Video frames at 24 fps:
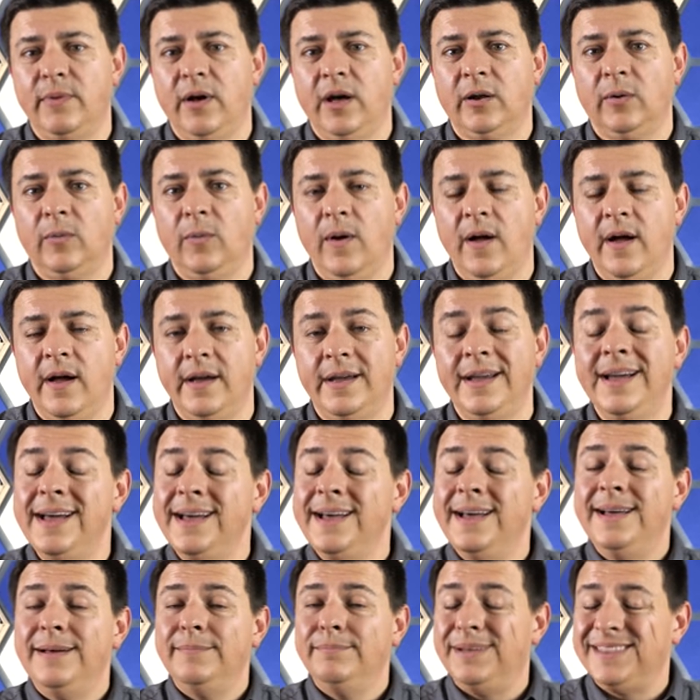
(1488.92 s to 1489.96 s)
Model Y,
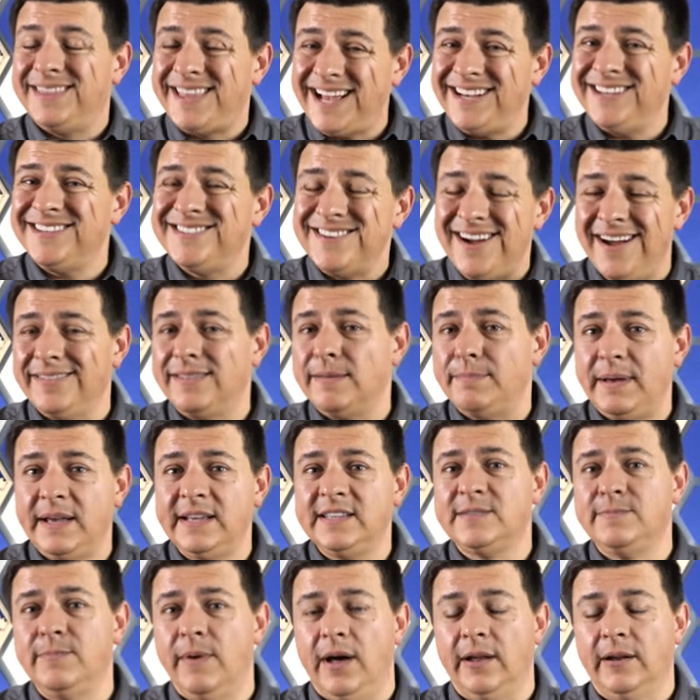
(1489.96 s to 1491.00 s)
but that is not the
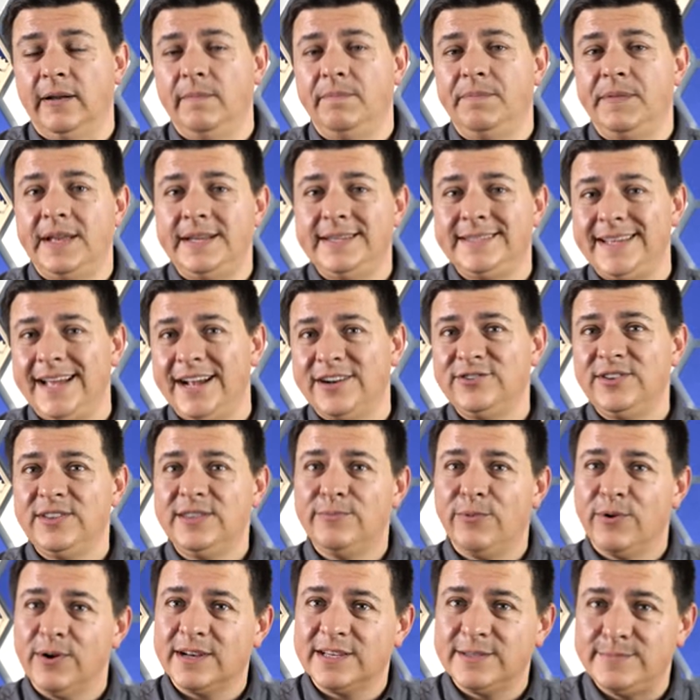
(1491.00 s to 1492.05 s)
base model. That is actually
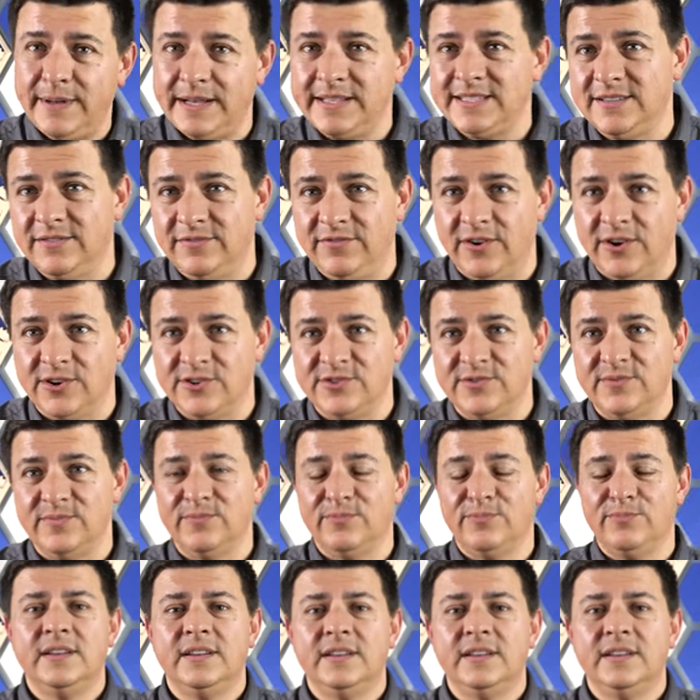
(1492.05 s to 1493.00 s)
the more expensive version.